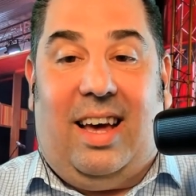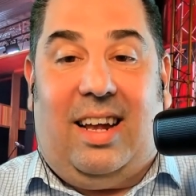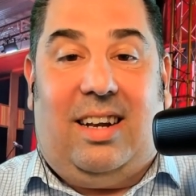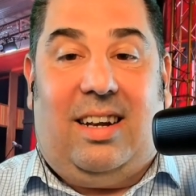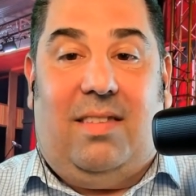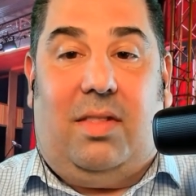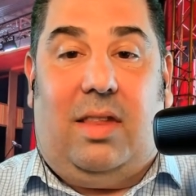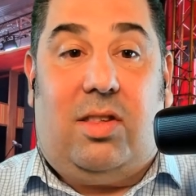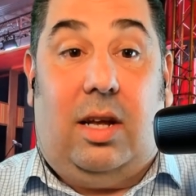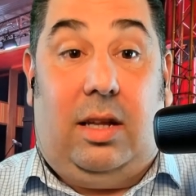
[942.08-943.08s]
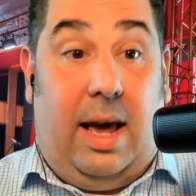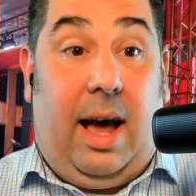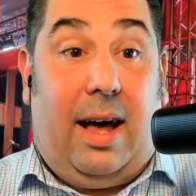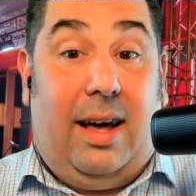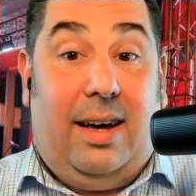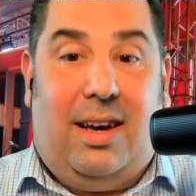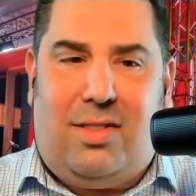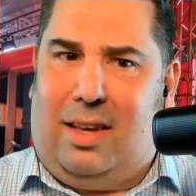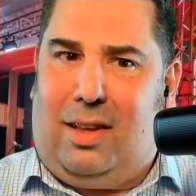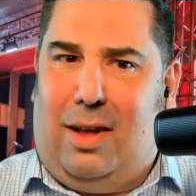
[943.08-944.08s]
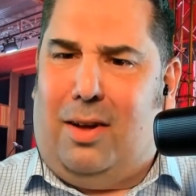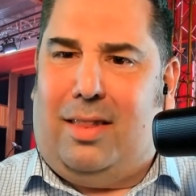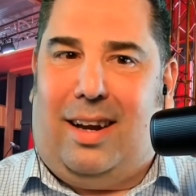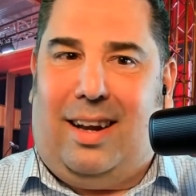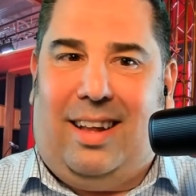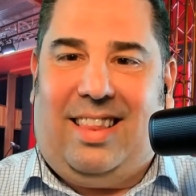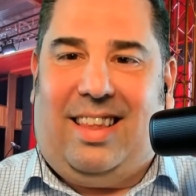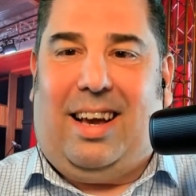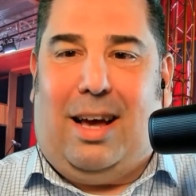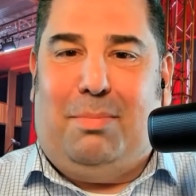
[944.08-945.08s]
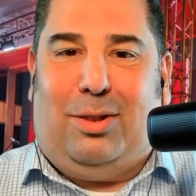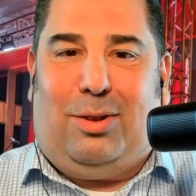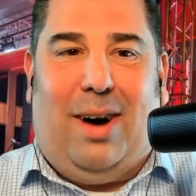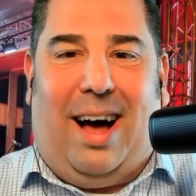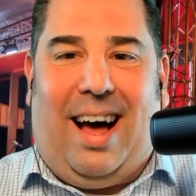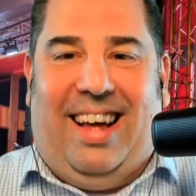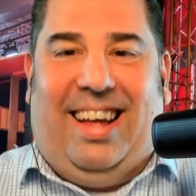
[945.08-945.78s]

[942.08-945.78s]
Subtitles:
And they said, yeah. And I was like, oh, did I come in too high?